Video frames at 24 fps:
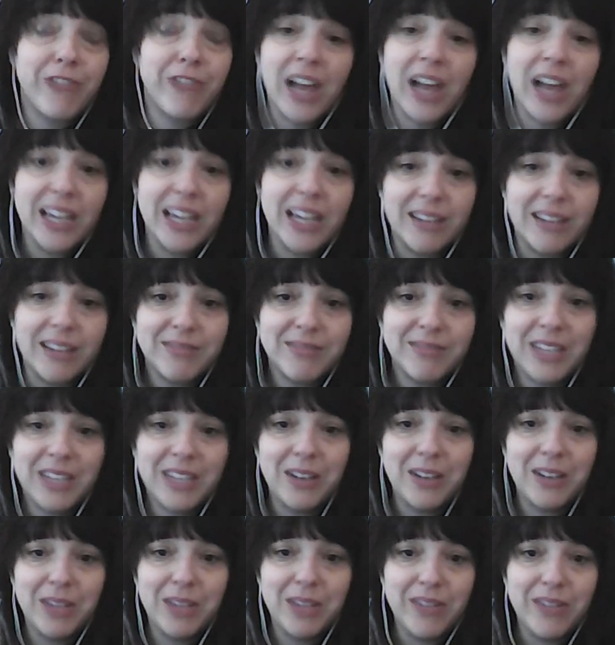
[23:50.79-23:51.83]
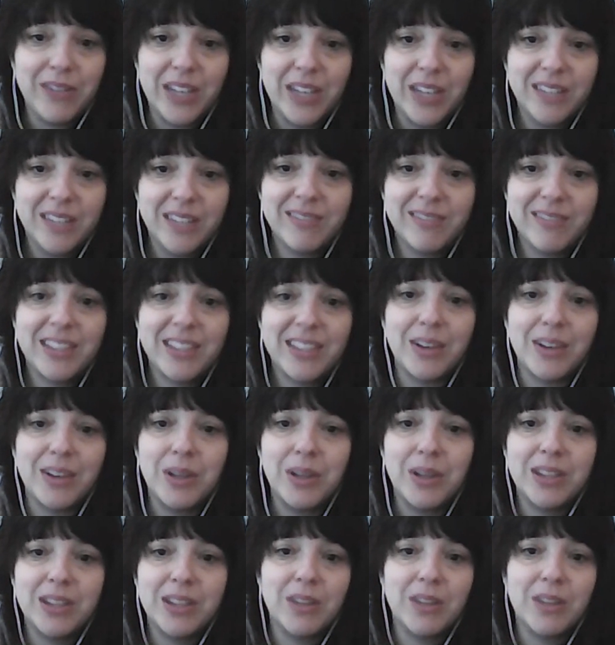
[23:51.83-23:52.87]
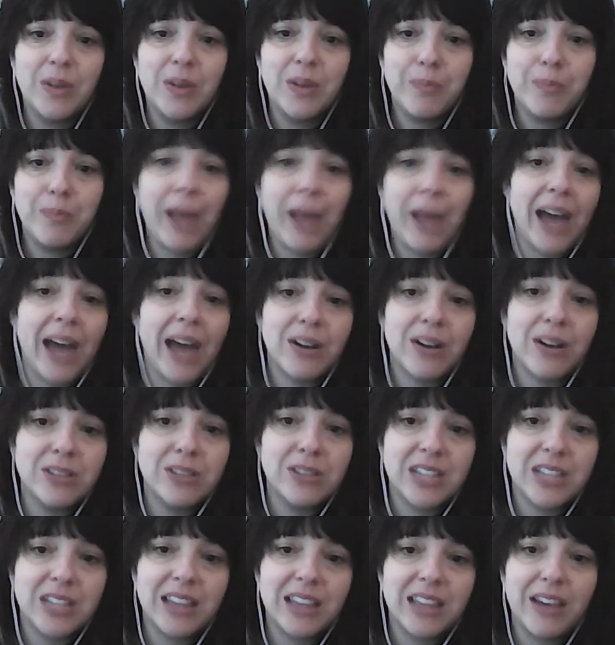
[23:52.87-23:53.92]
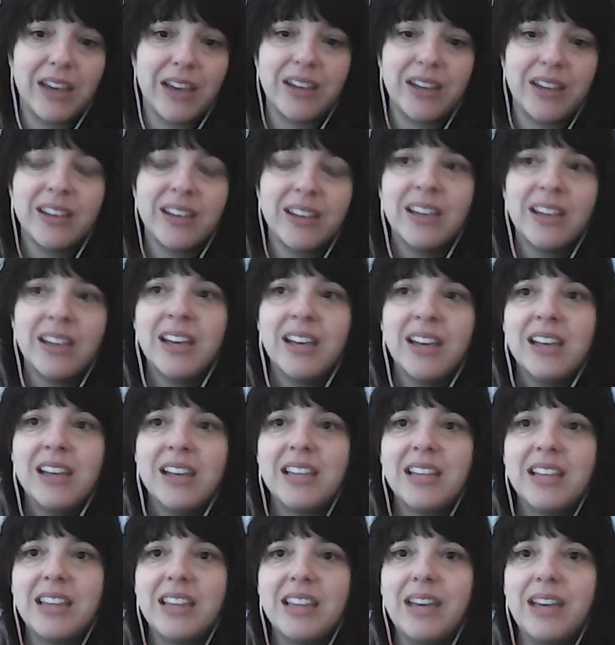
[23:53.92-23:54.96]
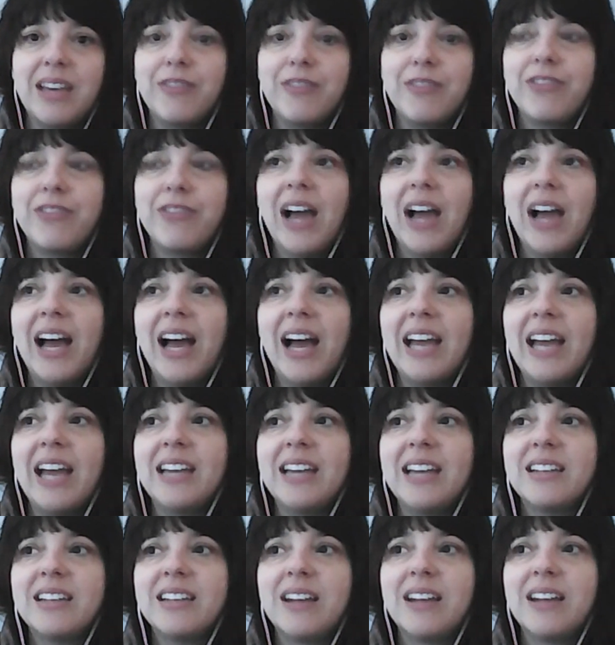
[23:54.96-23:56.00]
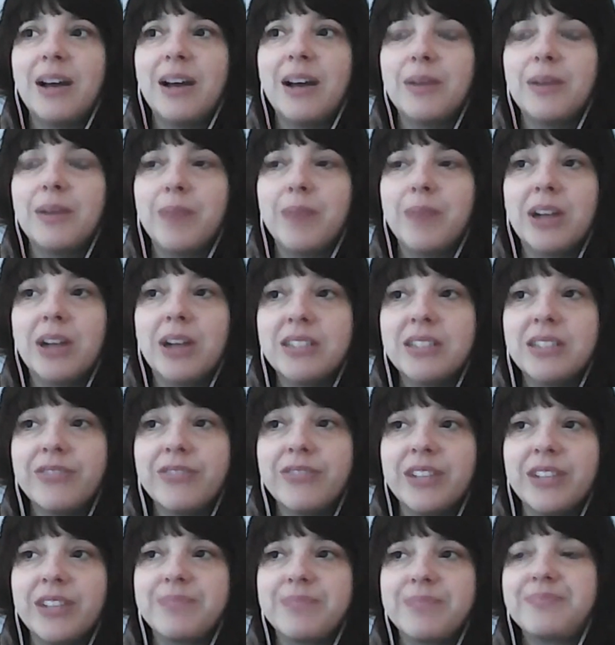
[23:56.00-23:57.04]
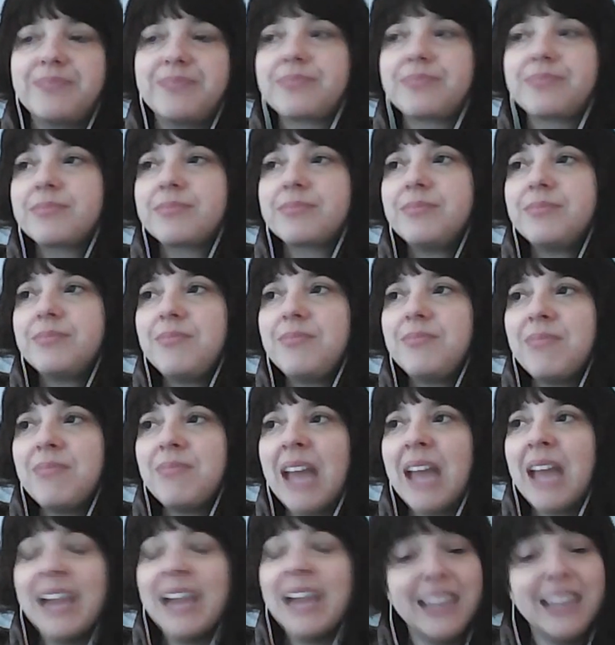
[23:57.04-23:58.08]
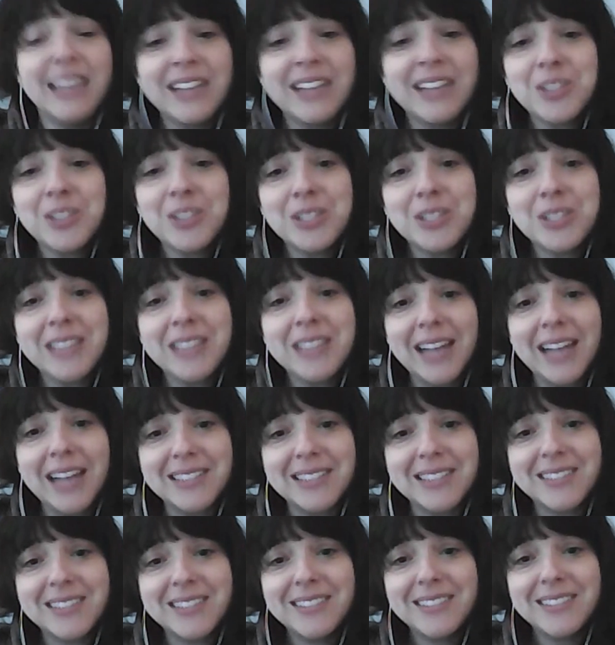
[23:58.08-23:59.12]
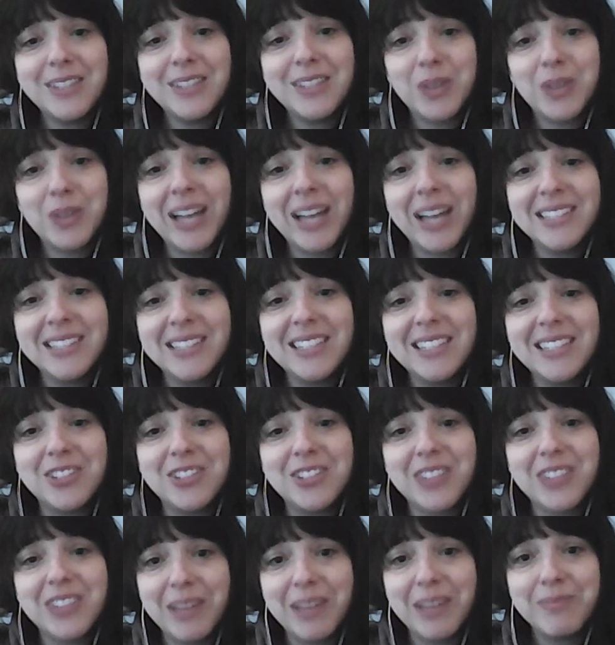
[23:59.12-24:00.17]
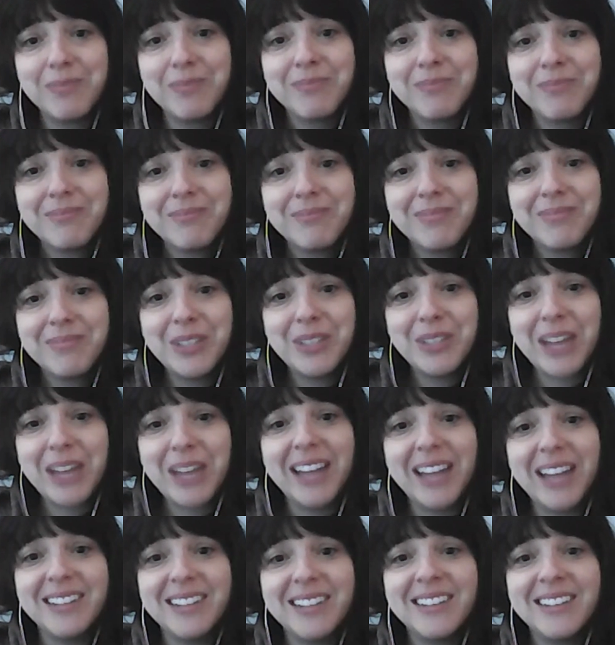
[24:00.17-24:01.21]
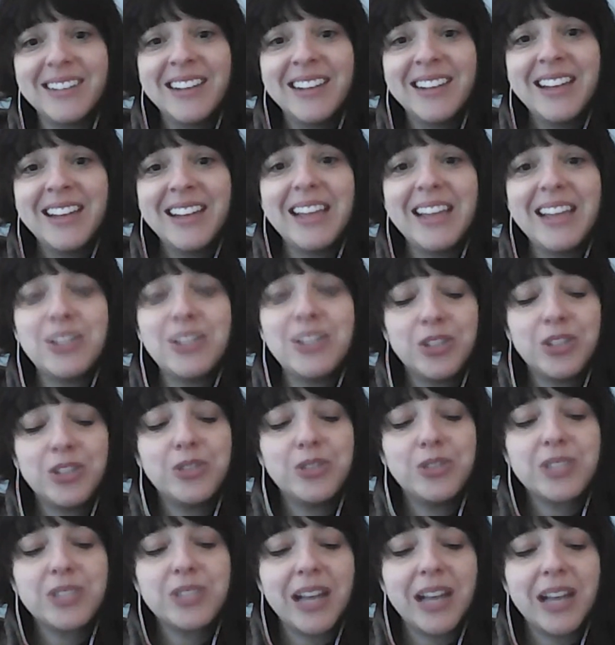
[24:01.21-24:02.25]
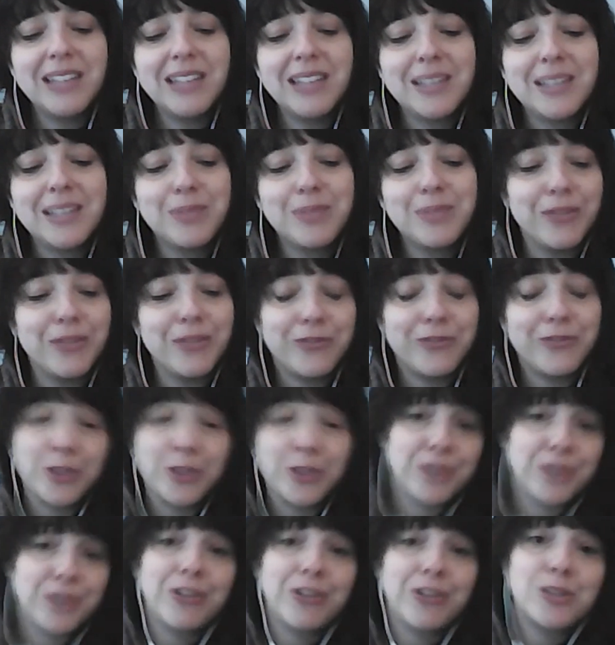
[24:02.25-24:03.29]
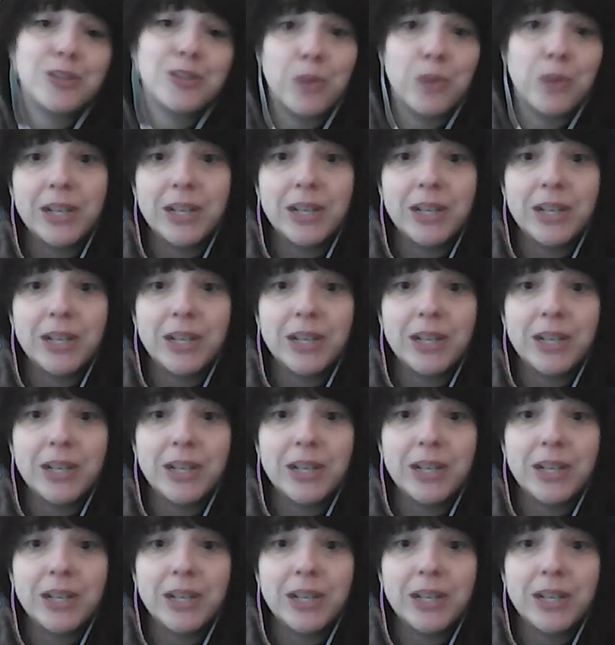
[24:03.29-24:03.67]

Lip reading: flying? Even the patterns that they fly are different. And the answer is yes. You can teach them. You can introduce concepts of just first,